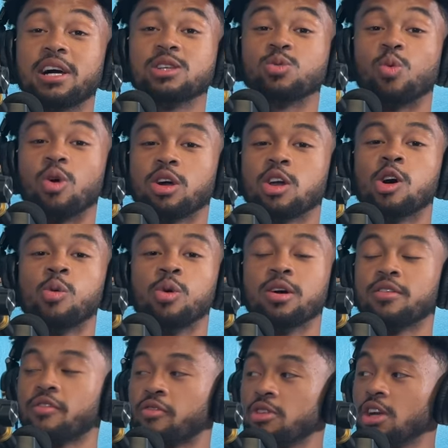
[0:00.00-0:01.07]
his
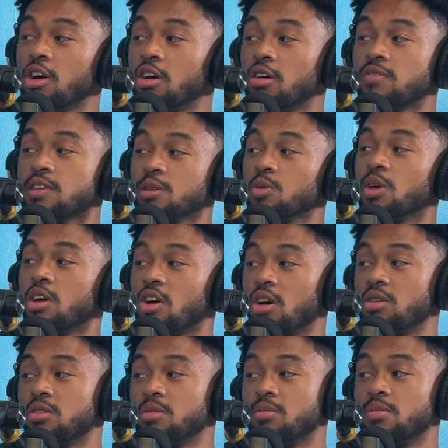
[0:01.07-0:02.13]
one-on-one freak-offs. That's what he called
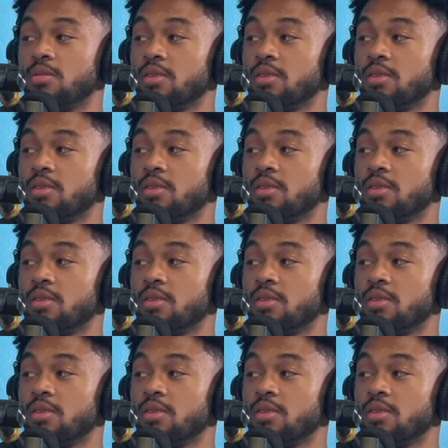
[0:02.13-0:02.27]
them.